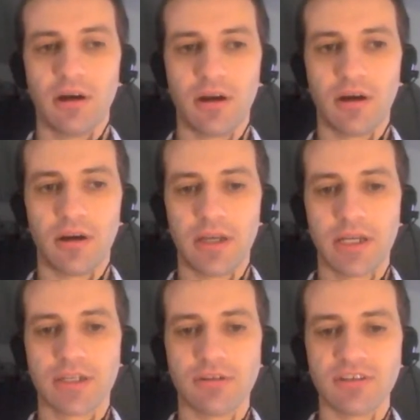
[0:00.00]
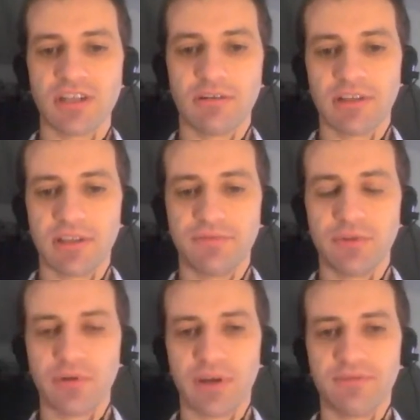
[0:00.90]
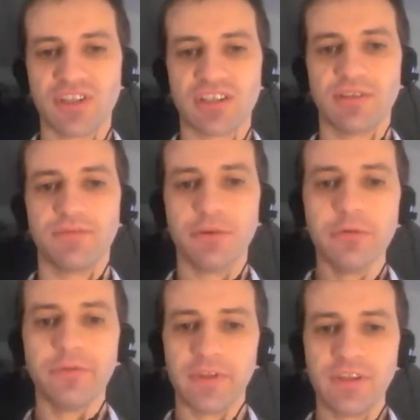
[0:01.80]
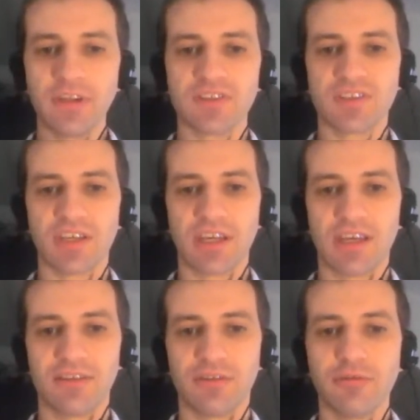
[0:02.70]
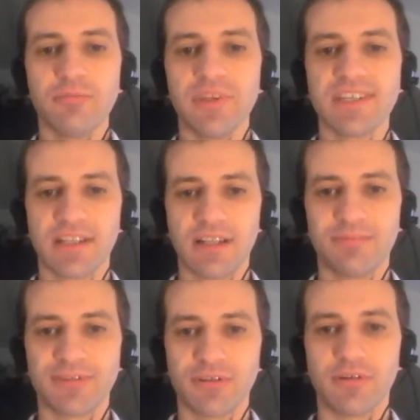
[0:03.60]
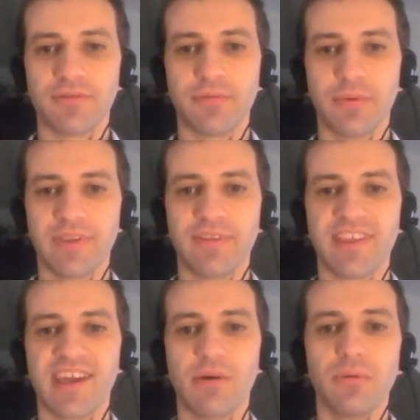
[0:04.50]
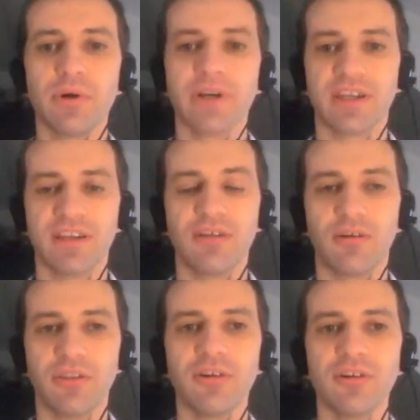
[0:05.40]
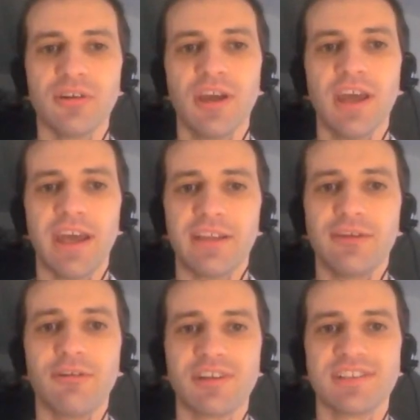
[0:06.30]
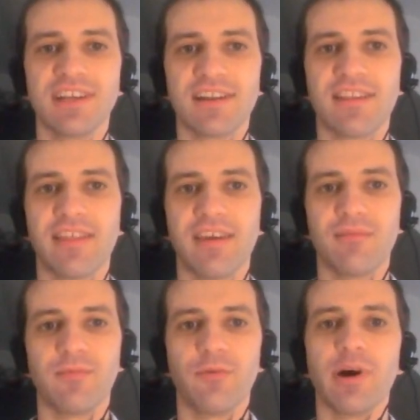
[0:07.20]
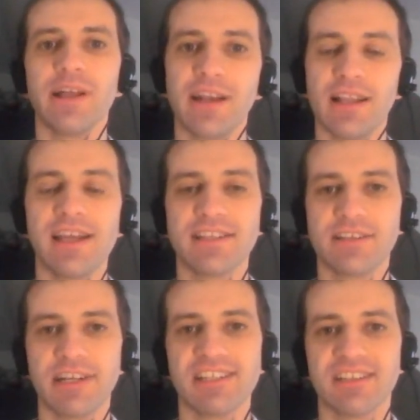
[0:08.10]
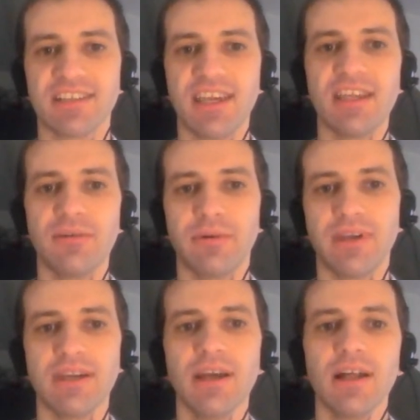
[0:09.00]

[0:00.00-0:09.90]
uh, it turns out that if you have just a few things and you immediately observe whether they are working or not, and you restart them for unrelated reasons anyway,